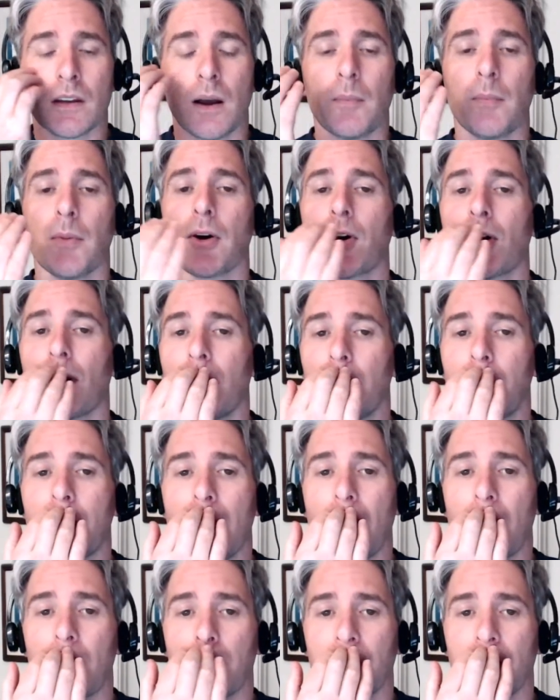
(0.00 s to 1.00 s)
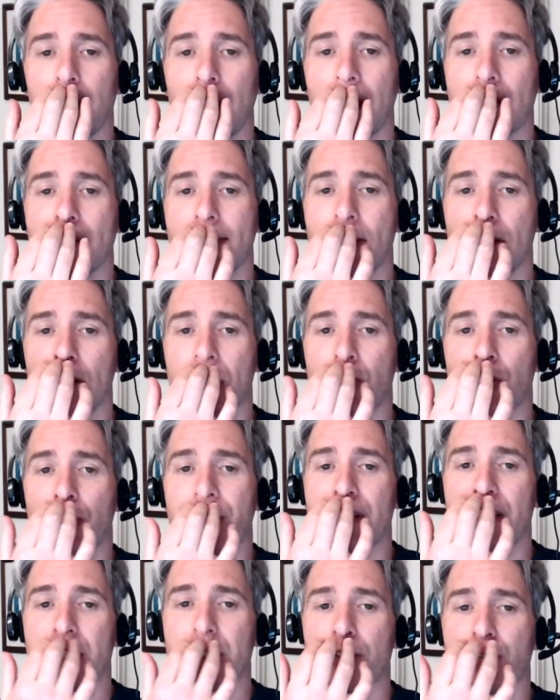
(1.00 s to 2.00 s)
I'm not going to be able to get
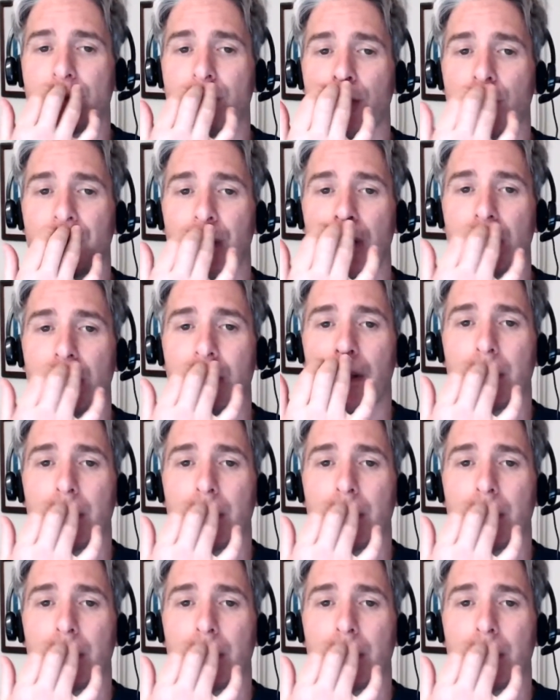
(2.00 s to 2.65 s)
nutritious food.